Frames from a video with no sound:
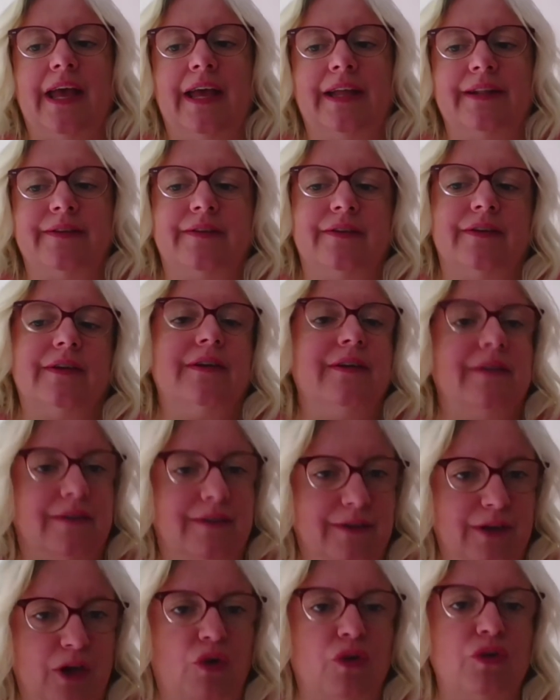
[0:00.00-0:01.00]
And
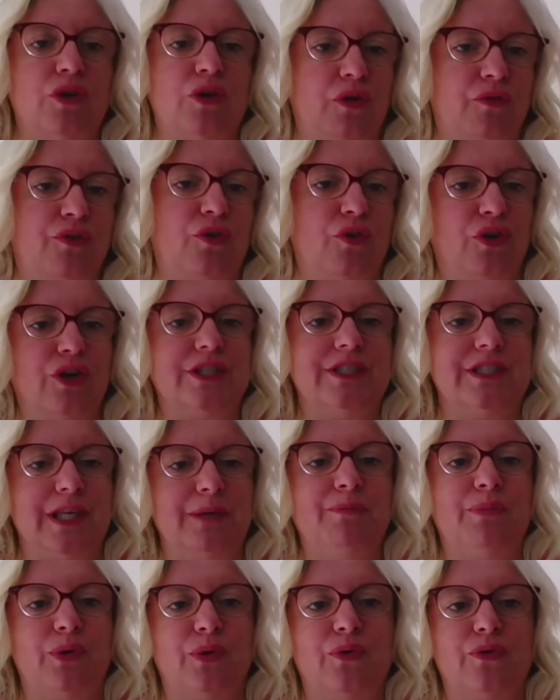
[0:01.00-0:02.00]
of course,
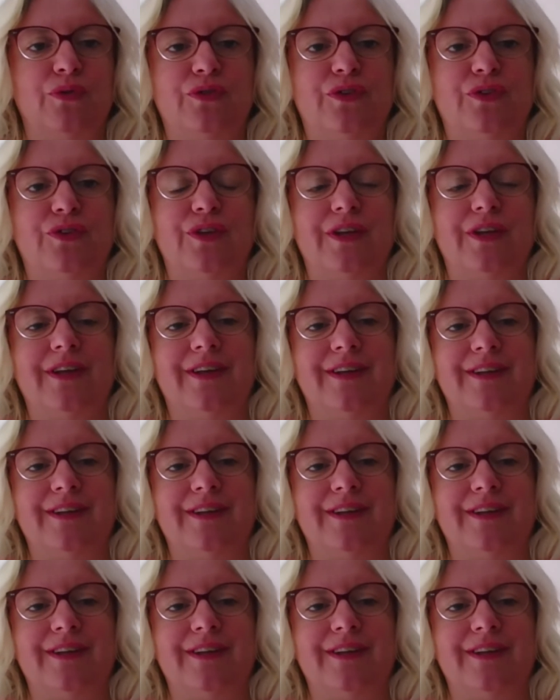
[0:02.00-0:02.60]
improved